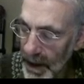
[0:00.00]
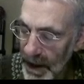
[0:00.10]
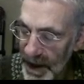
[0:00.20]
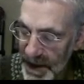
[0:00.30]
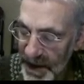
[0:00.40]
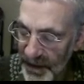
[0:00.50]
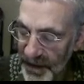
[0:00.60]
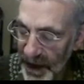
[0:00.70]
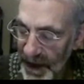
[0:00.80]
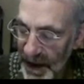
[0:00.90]
is a
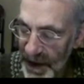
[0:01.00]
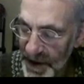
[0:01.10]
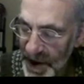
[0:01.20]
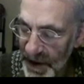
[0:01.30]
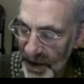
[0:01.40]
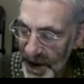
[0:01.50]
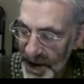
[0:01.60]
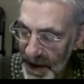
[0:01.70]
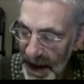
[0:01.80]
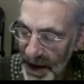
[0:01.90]
finitely
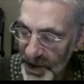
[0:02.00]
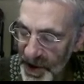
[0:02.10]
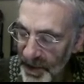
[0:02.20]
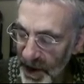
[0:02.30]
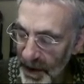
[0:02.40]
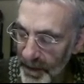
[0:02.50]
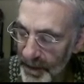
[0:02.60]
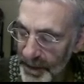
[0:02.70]
generated algebra.